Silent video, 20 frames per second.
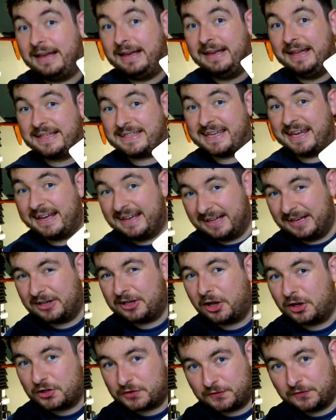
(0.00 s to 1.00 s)
Let's get a little
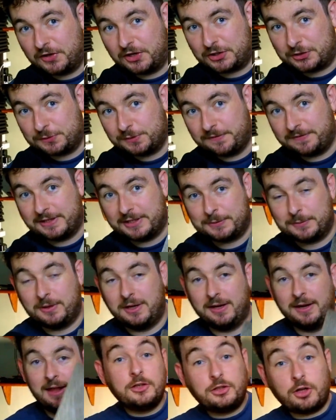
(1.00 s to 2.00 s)
controversial with this
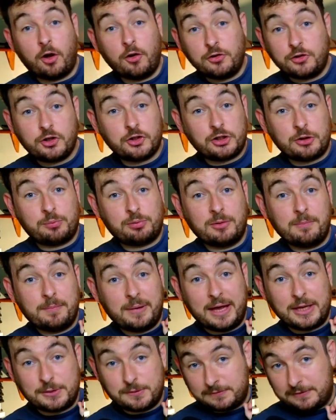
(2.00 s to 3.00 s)
one. Don't touch your print
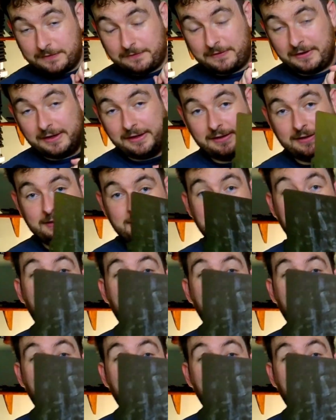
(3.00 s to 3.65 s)
beds with your fingers.